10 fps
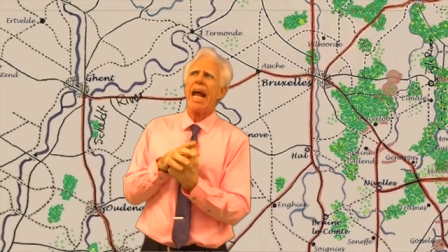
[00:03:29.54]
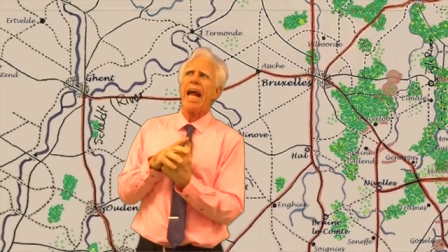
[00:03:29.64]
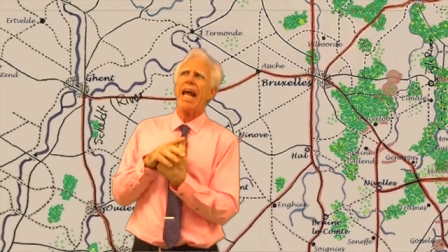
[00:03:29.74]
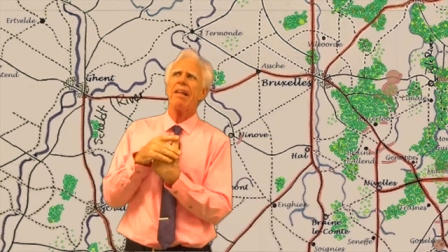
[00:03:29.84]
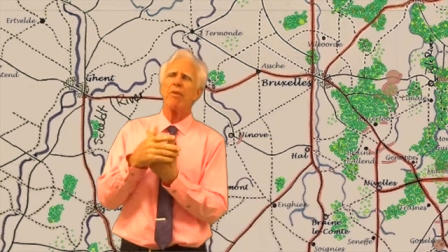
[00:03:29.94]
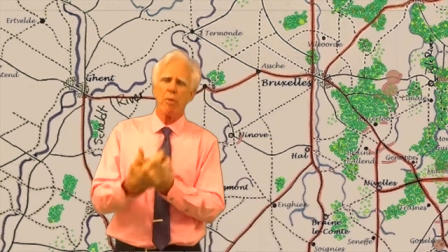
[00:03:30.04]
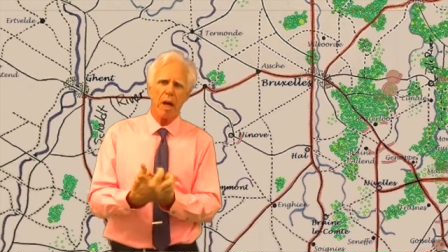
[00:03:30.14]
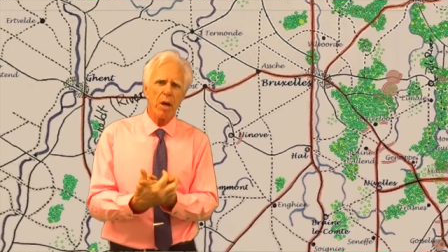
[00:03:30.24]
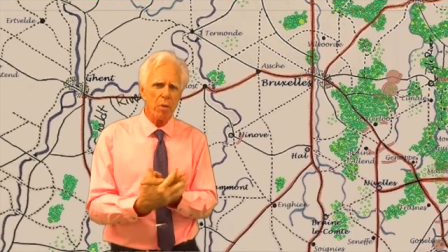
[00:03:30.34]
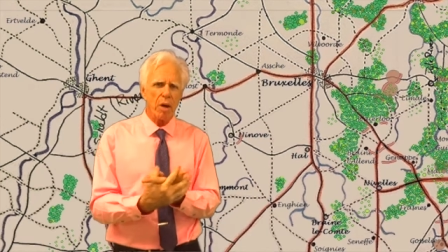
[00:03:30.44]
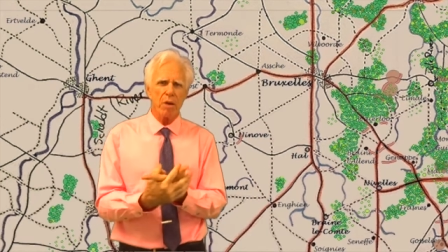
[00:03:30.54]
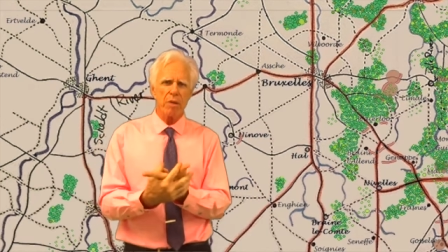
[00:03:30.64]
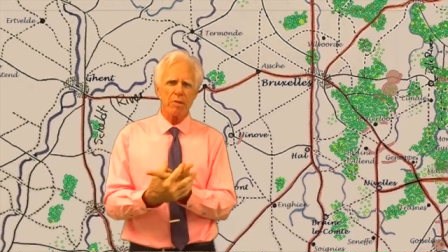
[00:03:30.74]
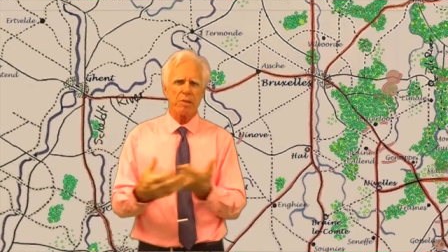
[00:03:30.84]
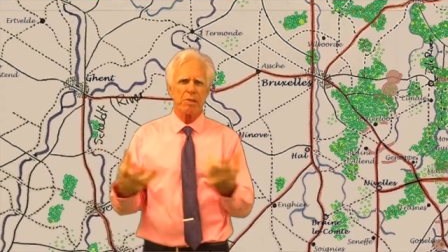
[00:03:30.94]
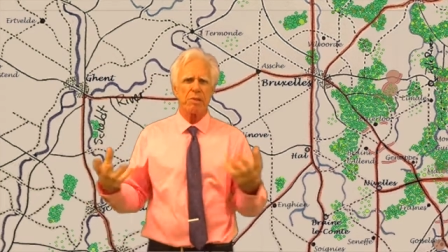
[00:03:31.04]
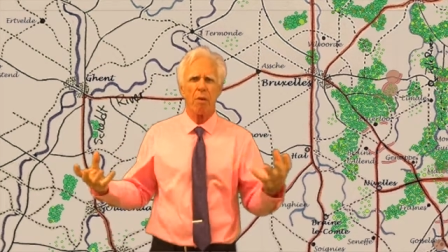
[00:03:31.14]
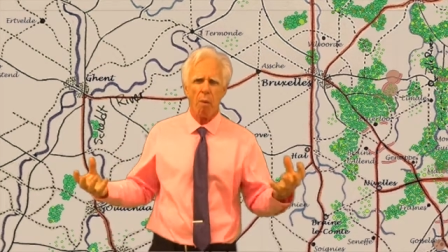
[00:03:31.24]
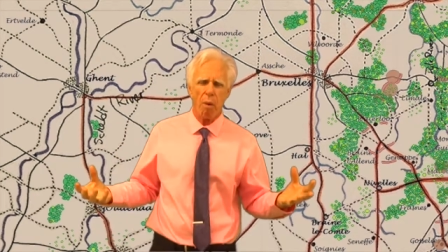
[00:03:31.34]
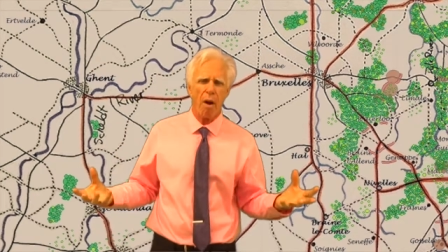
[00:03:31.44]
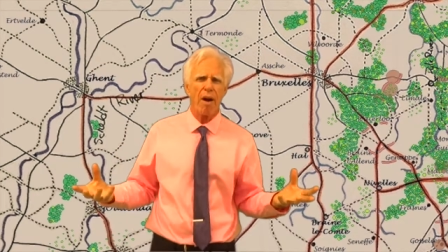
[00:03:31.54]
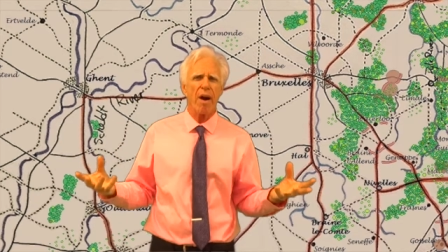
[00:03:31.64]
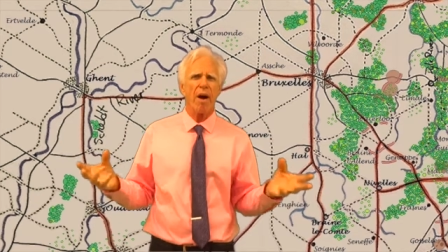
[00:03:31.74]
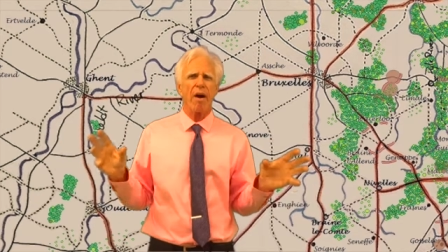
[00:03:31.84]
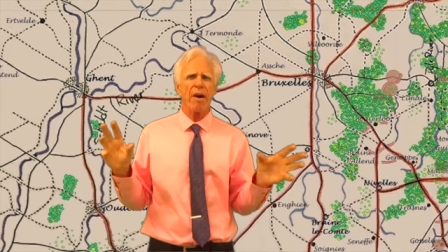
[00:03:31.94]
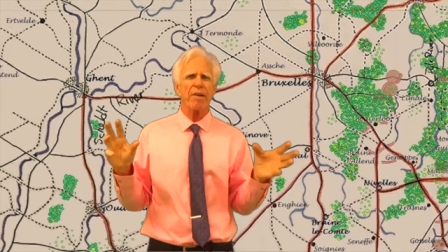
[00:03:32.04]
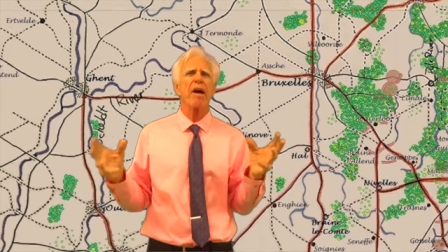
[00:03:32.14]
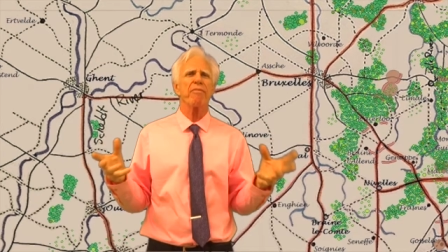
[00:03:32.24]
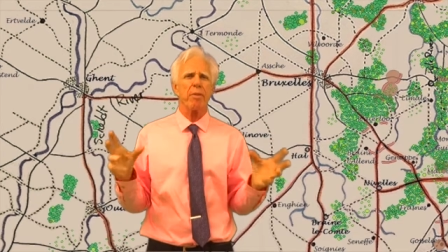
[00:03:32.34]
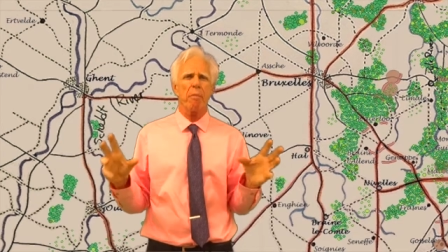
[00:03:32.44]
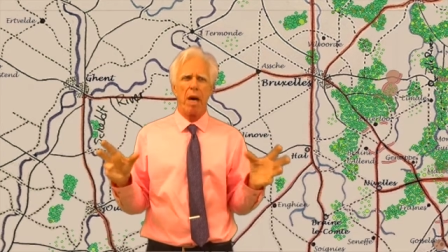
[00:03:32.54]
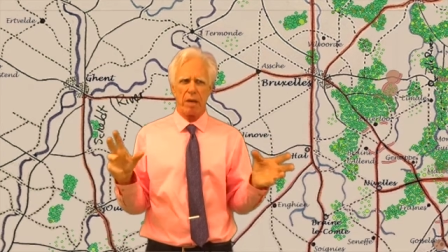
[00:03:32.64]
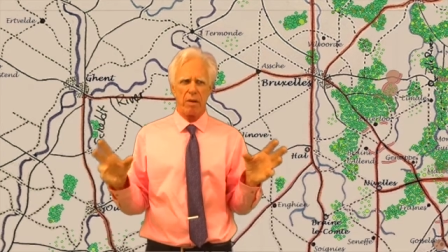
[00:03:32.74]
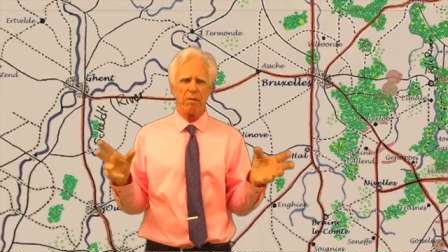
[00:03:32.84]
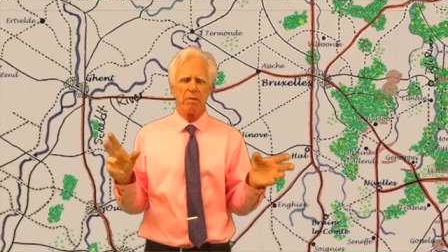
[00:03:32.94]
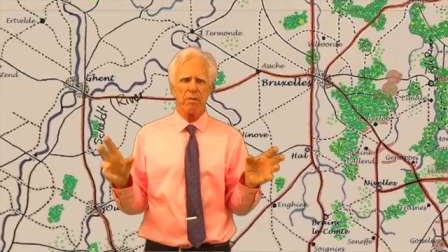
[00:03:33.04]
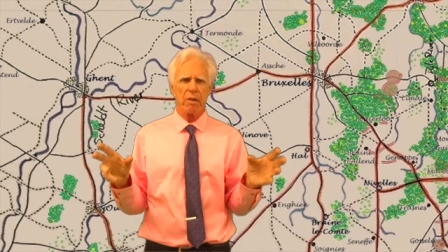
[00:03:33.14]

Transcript: and the railroads are tough to model.